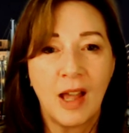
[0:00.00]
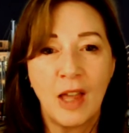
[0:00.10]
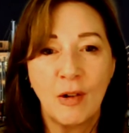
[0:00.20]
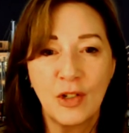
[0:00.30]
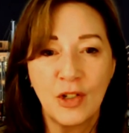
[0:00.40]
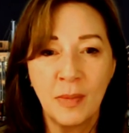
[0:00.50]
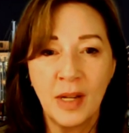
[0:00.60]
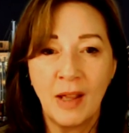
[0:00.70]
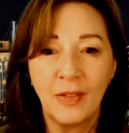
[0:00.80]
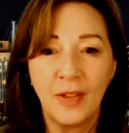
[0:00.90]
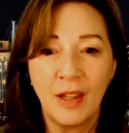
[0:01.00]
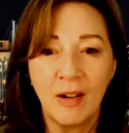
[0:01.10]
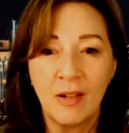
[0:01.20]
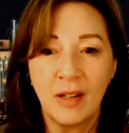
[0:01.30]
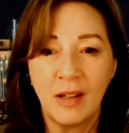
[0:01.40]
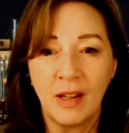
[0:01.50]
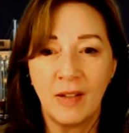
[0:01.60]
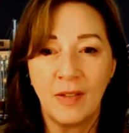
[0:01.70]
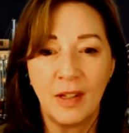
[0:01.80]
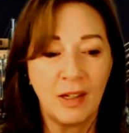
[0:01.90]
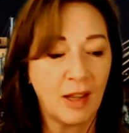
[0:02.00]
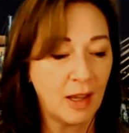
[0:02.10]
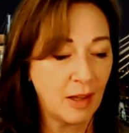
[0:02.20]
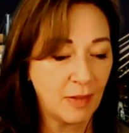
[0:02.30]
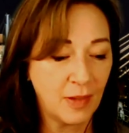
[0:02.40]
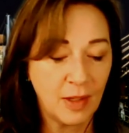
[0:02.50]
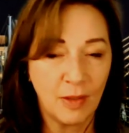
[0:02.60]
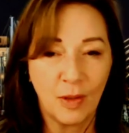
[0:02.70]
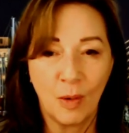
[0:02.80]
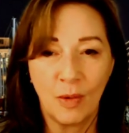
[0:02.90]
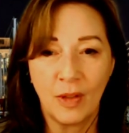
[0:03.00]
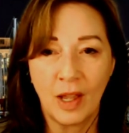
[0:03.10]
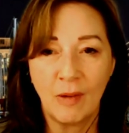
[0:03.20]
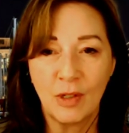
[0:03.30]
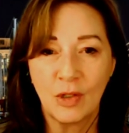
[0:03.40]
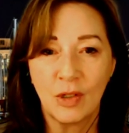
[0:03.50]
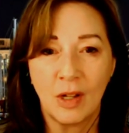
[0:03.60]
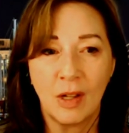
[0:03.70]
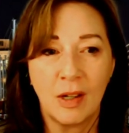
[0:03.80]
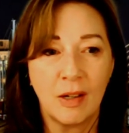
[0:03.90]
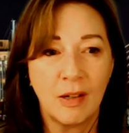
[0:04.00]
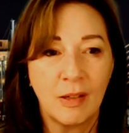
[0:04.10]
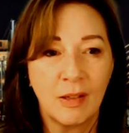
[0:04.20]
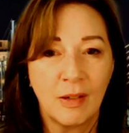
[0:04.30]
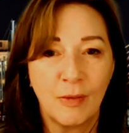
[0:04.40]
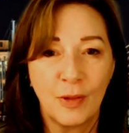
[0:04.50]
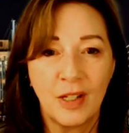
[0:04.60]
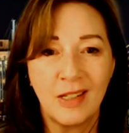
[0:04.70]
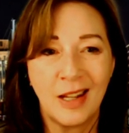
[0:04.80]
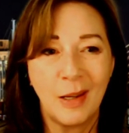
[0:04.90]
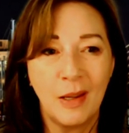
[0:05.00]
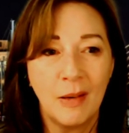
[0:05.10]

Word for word: Irishmen out there and, and the, I, the, the Irish... Uh, for the day,